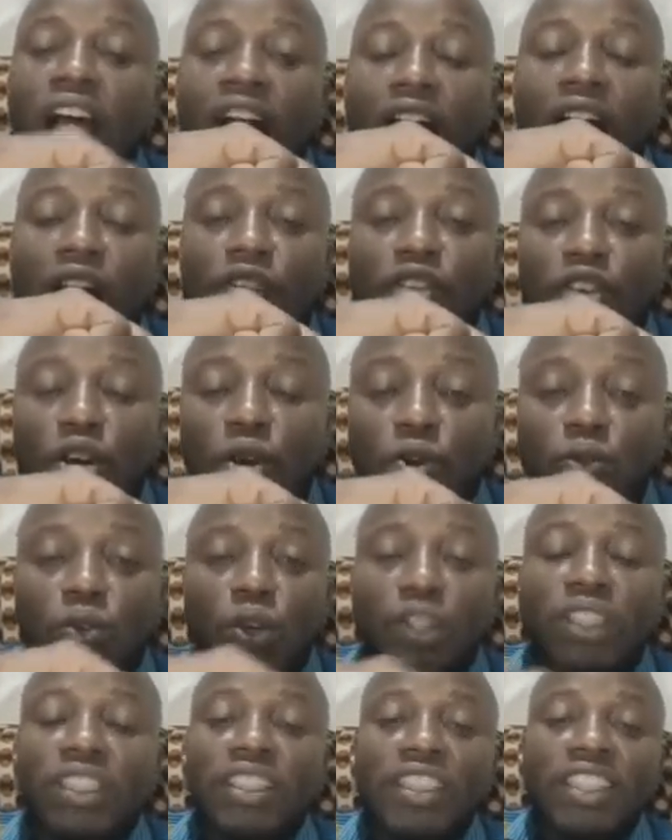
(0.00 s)
I have not
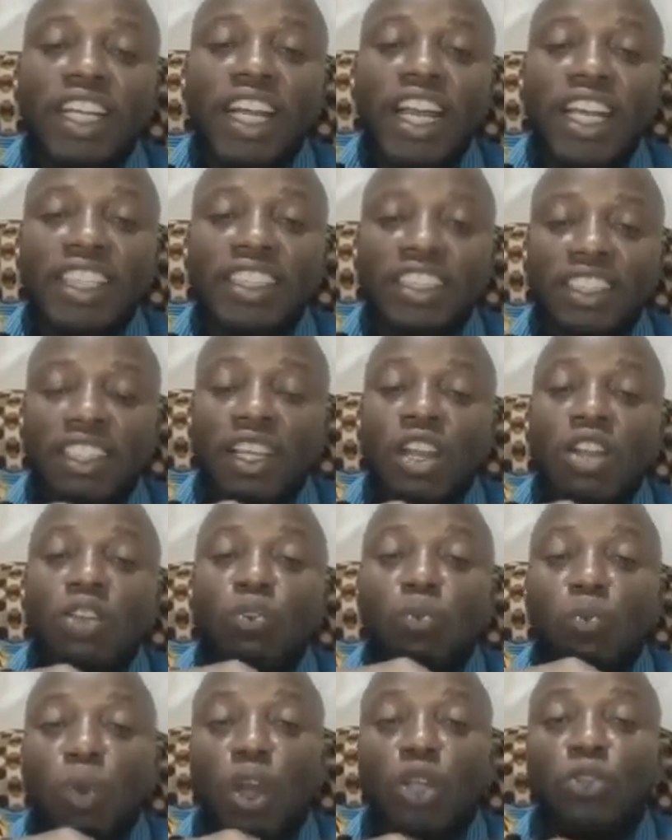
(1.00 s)
gotten the lesson,
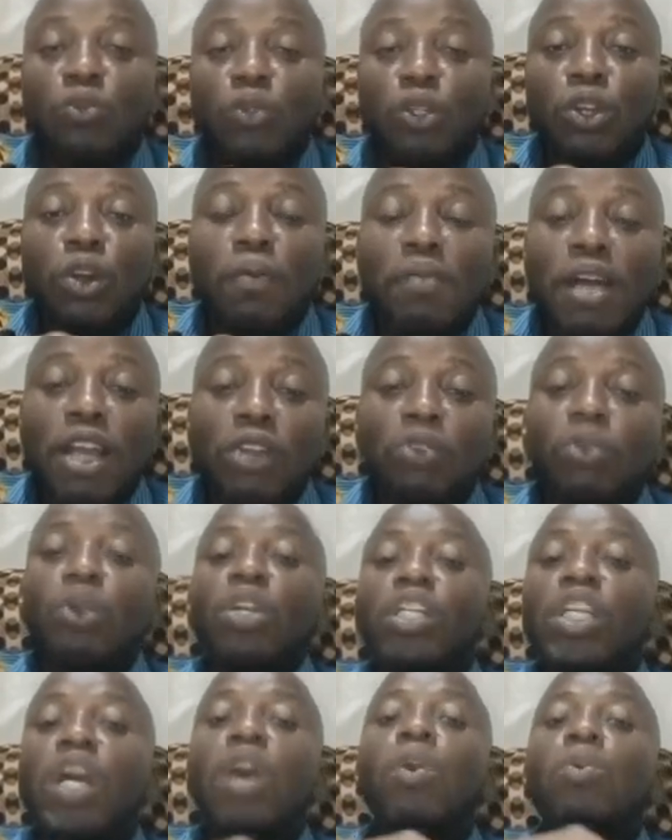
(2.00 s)
what we normally
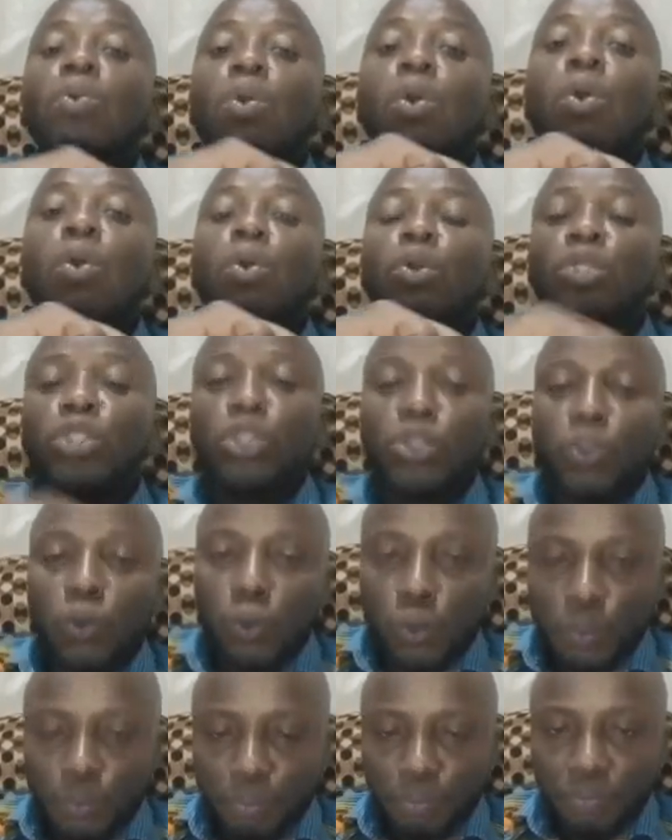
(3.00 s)
call the whole
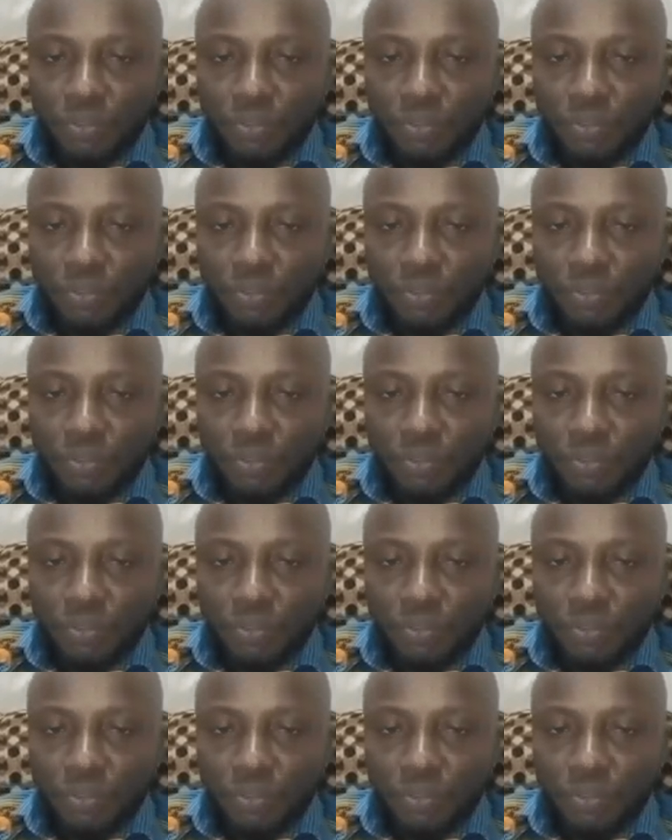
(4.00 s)
show.